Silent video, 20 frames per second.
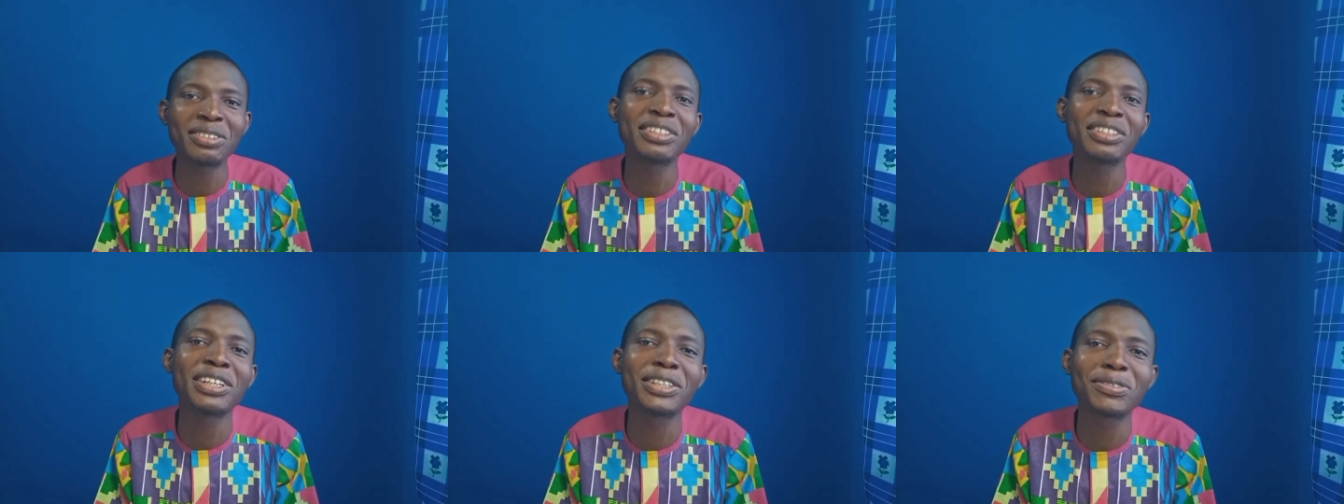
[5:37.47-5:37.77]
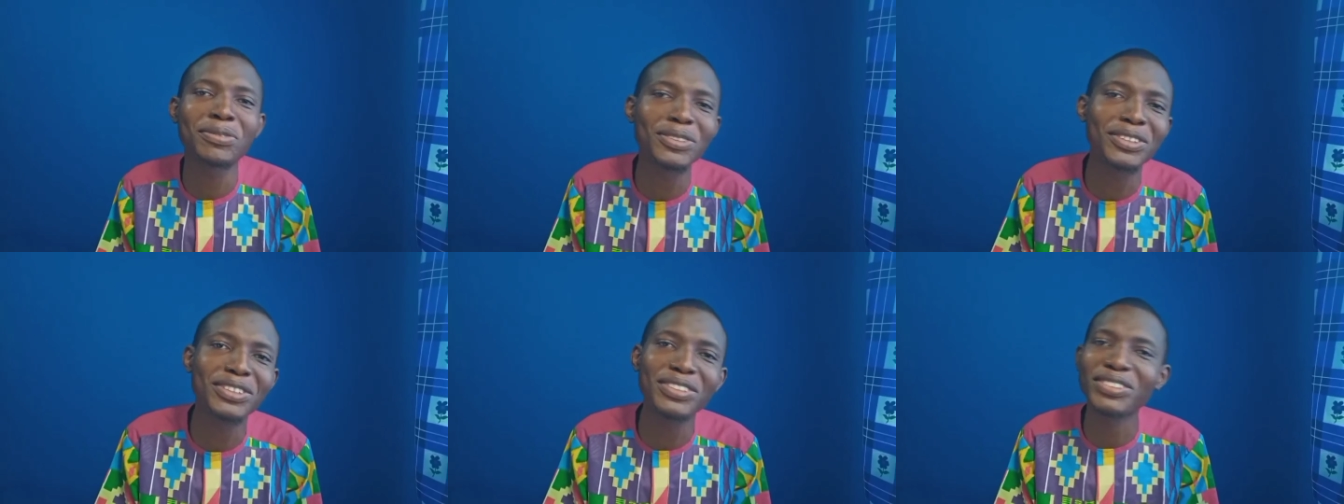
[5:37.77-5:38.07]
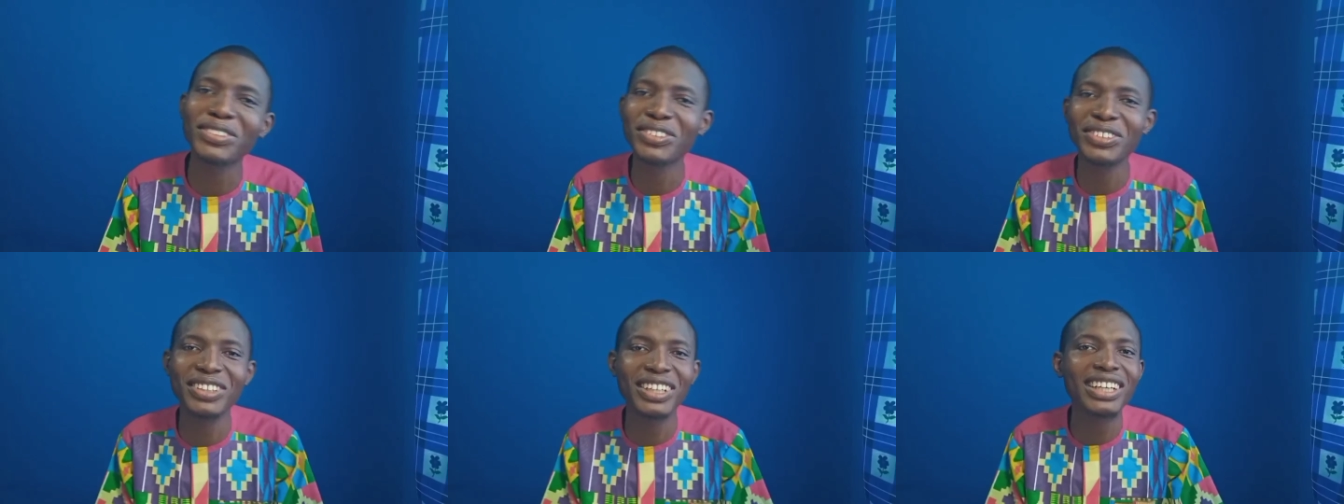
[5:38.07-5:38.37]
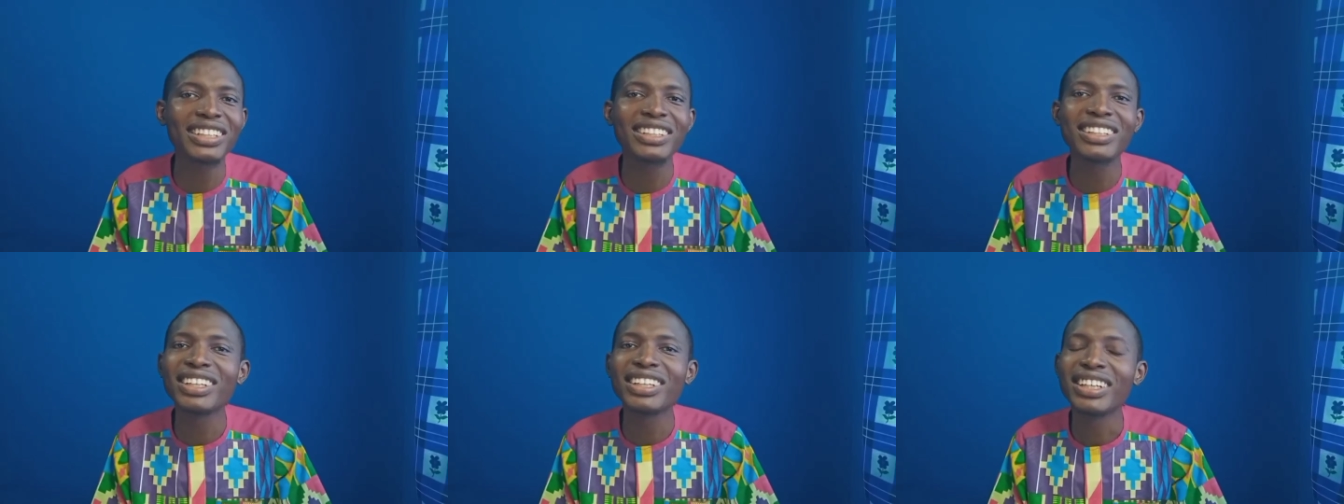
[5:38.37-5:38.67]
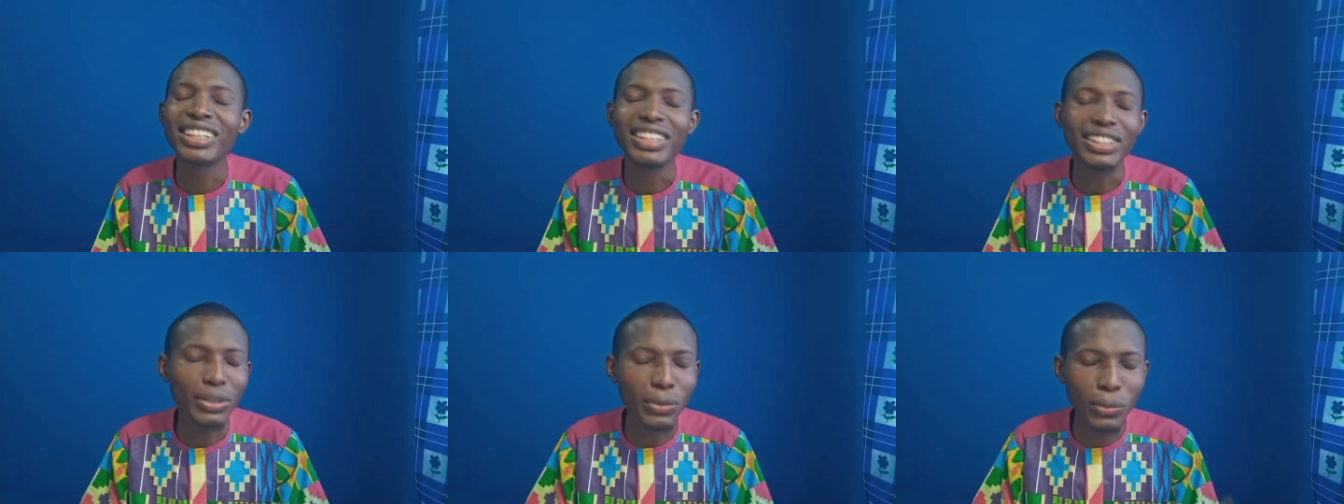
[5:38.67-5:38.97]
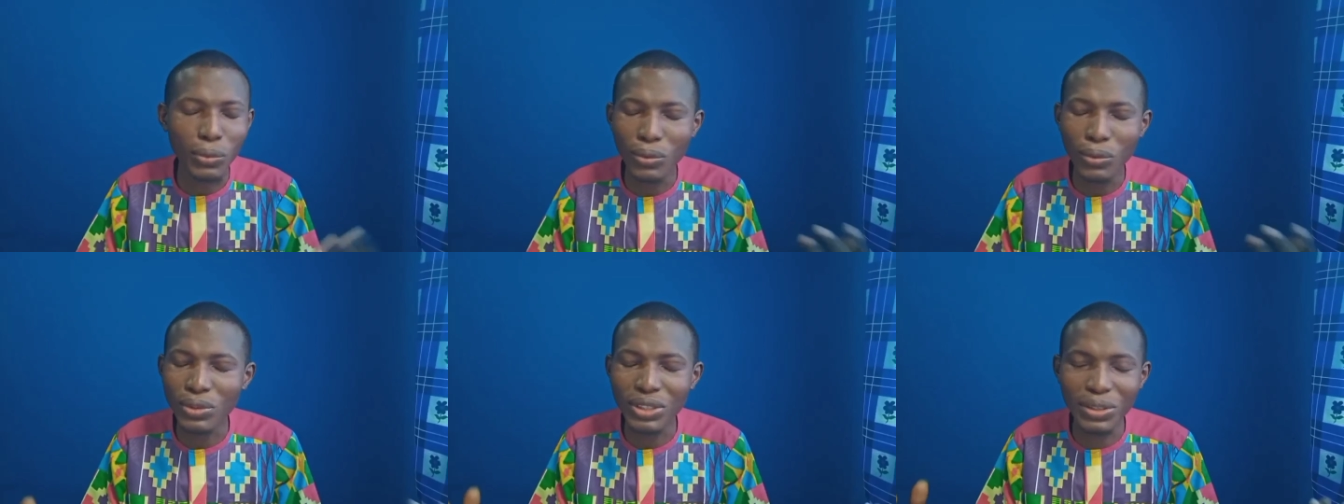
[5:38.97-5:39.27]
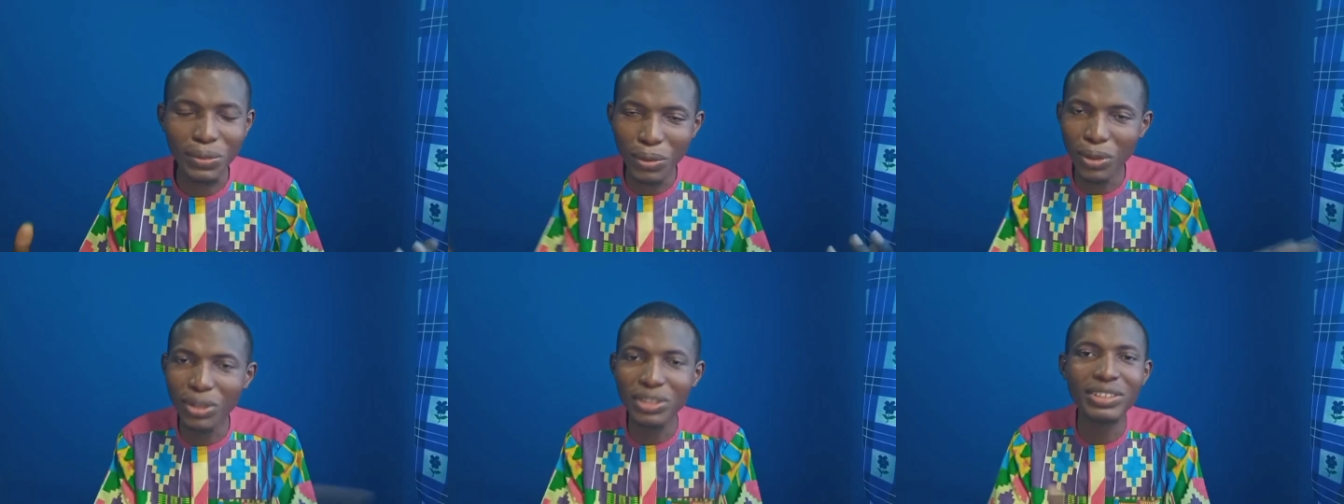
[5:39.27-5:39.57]
The world has a lot of
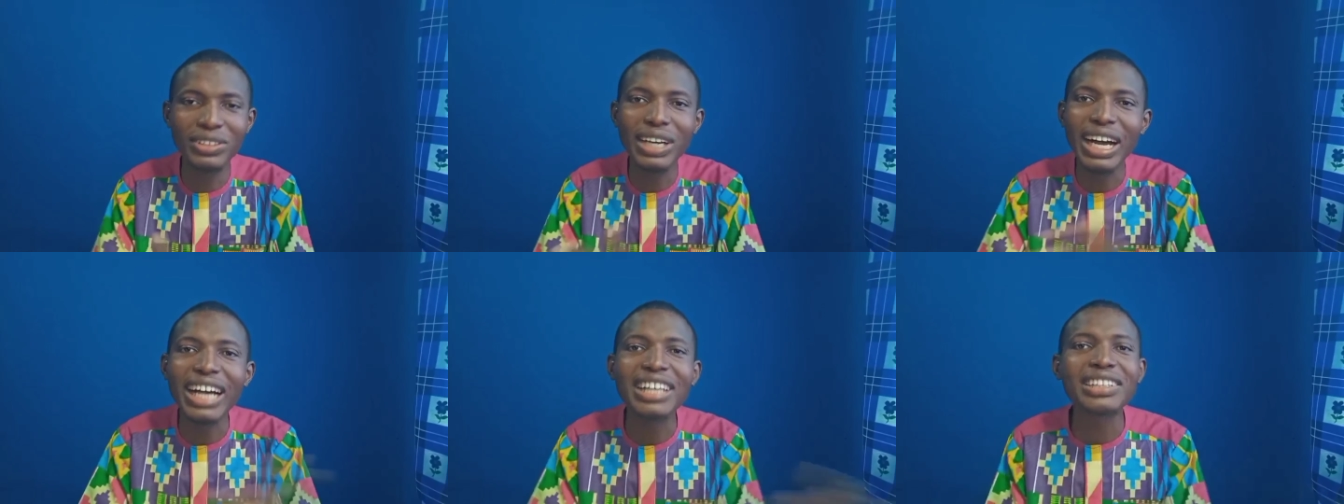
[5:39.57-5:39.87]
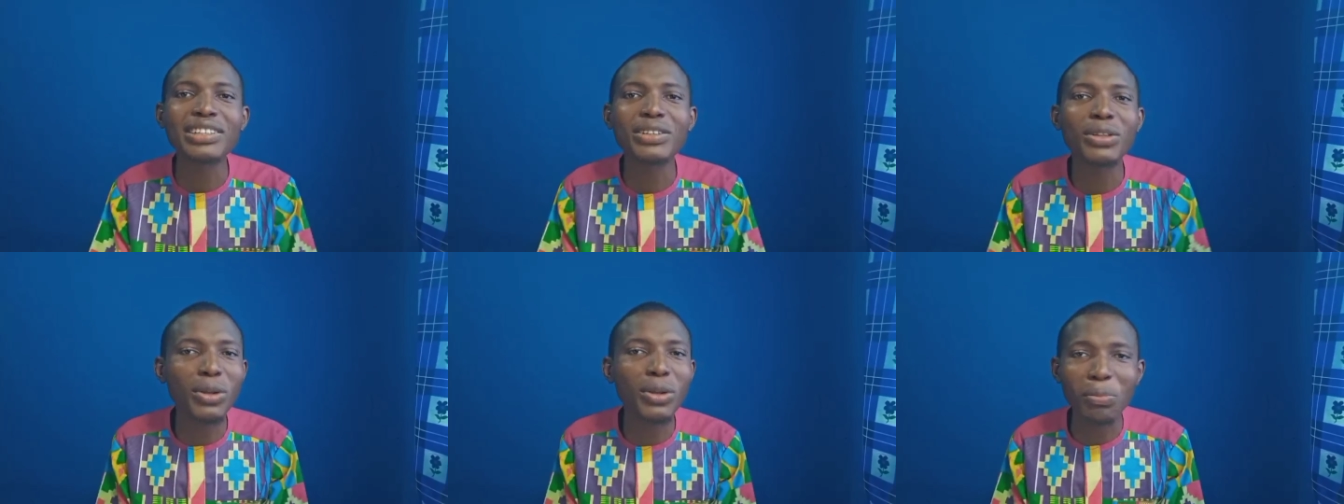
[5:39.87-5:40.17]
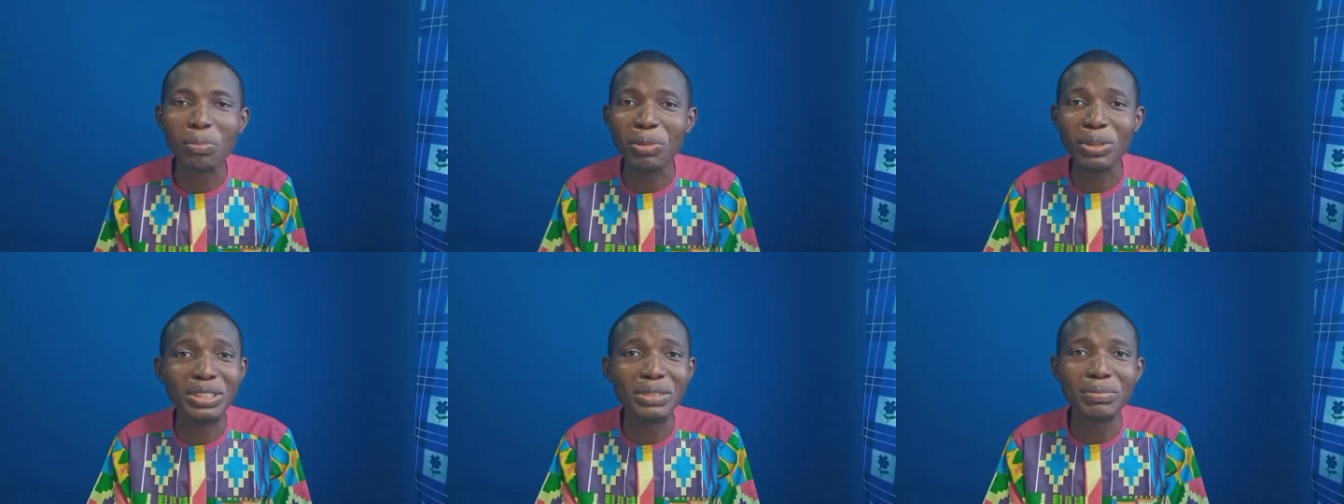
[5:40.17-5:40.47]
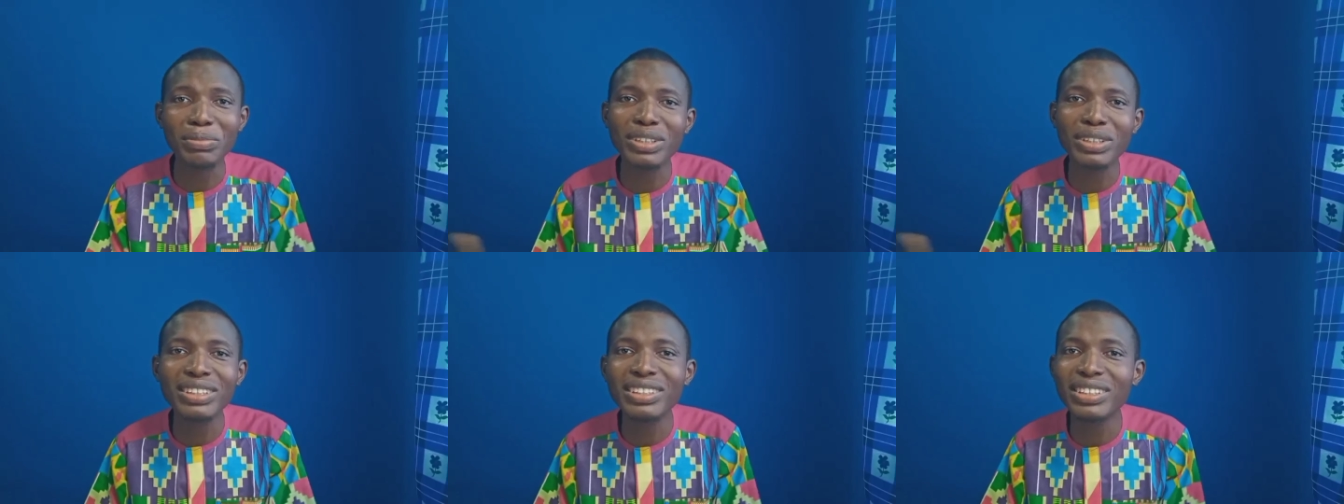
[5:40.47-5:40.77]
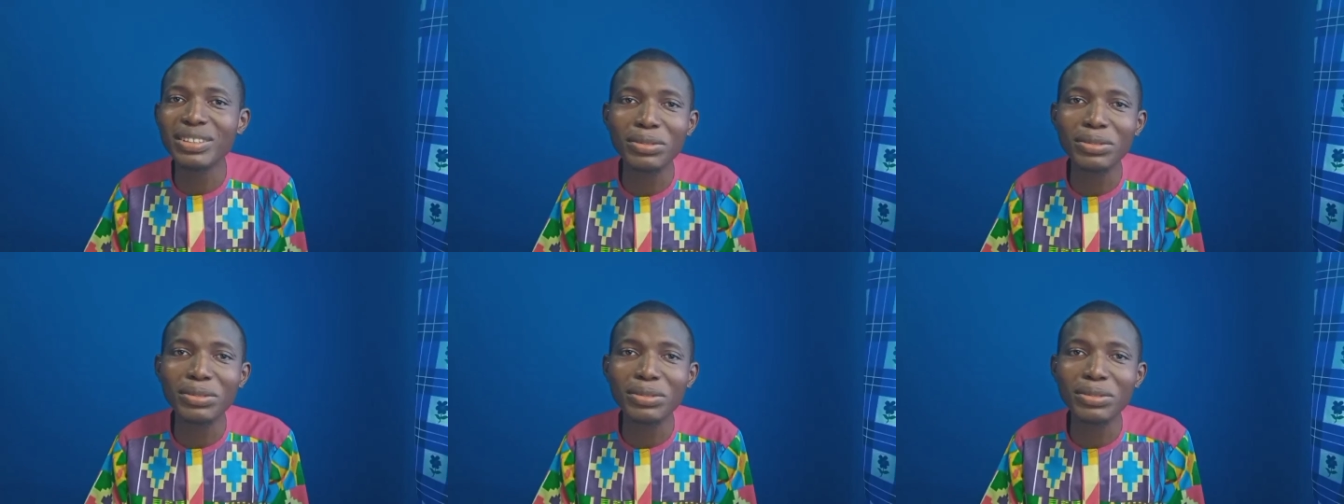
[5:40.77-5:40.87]
possibility with media and tech now.